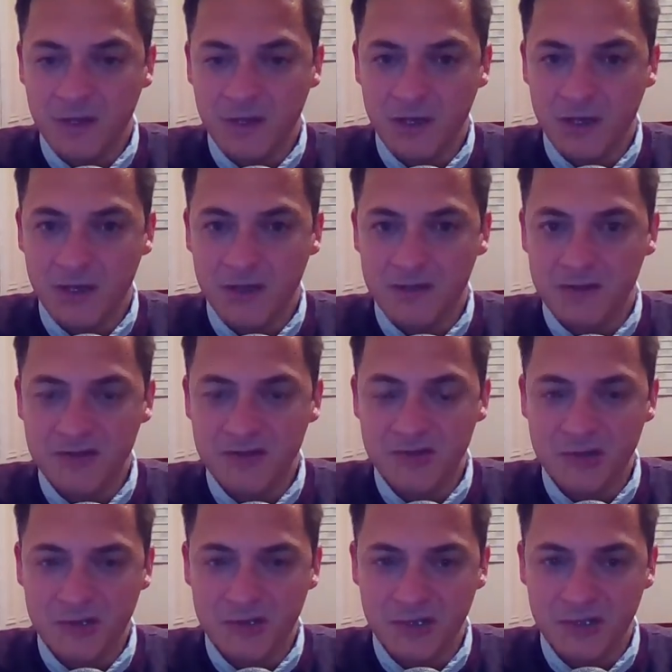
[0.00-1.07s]

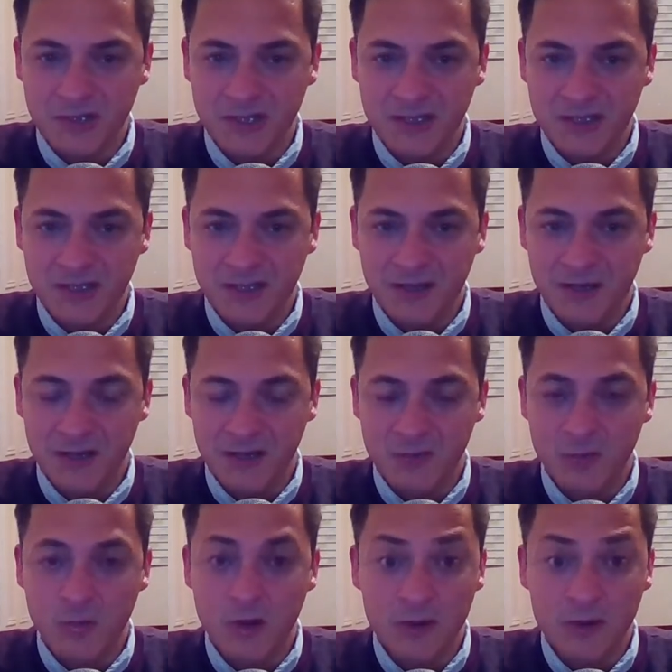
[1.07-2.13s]
Certainly, I'd
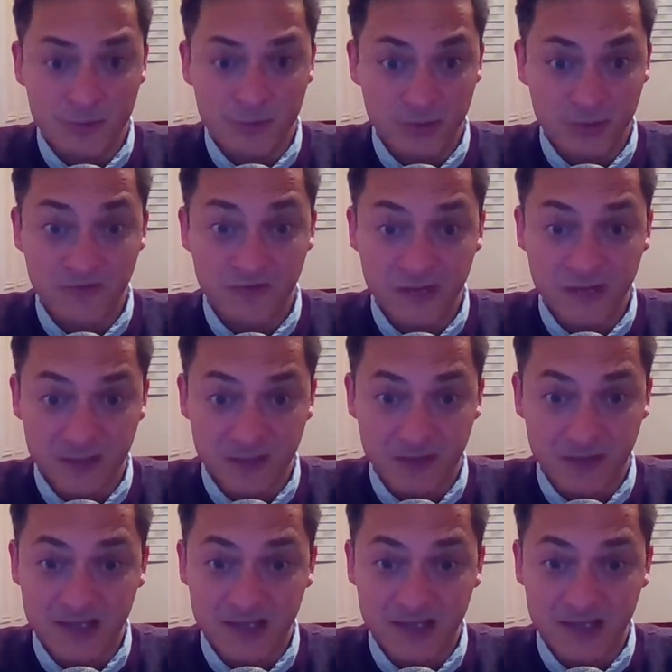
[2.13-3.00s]
welcome your feedback.